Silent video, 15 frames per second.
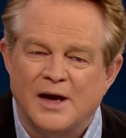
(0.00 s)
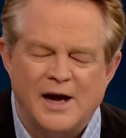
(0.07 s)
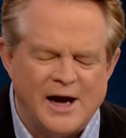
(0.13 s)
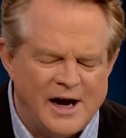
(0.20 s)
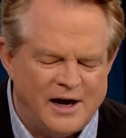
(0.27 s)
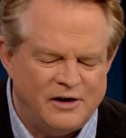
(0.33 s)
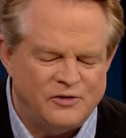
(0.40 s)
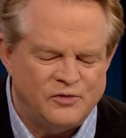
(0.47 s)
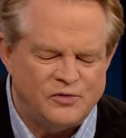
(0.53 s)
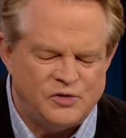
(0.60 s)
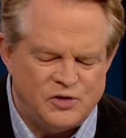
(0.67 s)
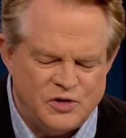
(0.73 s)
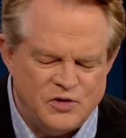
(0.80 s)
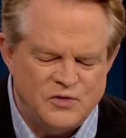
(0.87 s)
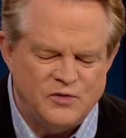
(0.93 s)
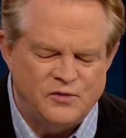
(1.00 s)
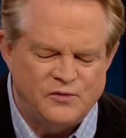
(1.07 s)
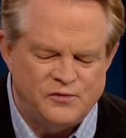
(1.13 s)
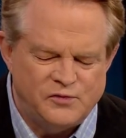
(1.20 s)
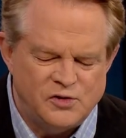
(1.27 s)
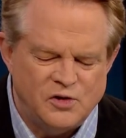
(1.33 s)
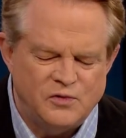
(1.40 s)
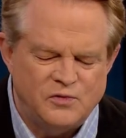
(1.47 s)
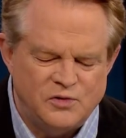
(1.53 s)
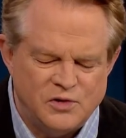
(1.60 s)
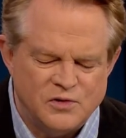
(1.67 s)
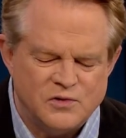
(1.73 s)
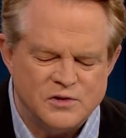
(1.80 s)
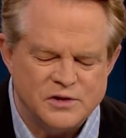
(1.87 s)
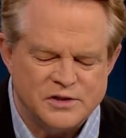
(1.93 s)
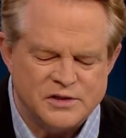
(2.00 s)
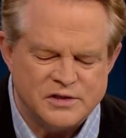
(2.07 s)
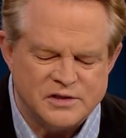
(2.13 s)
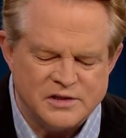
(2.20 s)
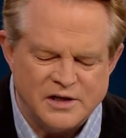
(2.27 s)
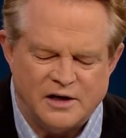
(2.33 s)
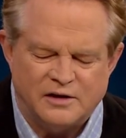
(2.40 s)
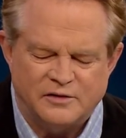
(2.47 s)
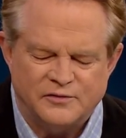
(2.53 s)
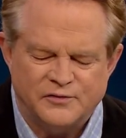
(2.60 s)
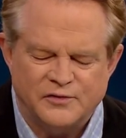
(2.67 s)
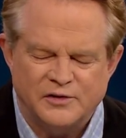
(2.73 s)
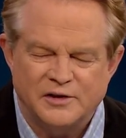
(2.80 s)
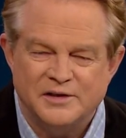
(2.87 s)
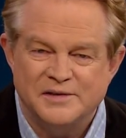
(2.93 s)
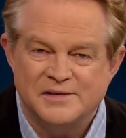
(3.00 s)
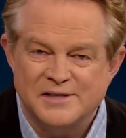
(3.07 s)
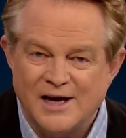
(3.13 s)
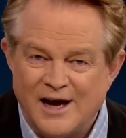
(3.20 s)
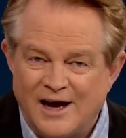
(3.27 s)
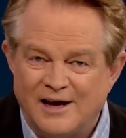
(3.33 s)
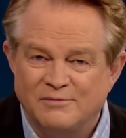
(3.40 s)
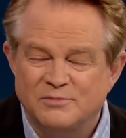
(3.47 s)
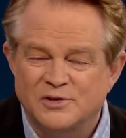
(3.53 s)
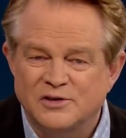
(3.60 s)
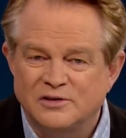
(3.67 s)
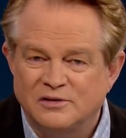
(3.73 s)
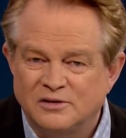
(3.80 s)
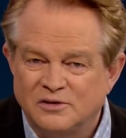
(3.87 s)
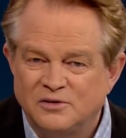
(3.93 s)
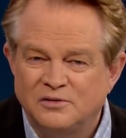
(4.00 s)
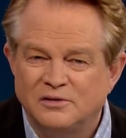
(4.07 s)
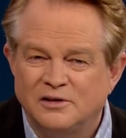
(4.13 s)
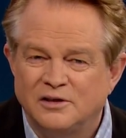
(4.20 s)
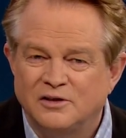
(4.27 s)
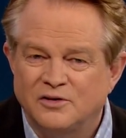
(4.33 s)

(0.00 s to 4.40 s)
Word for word: How you view yourself is absolutely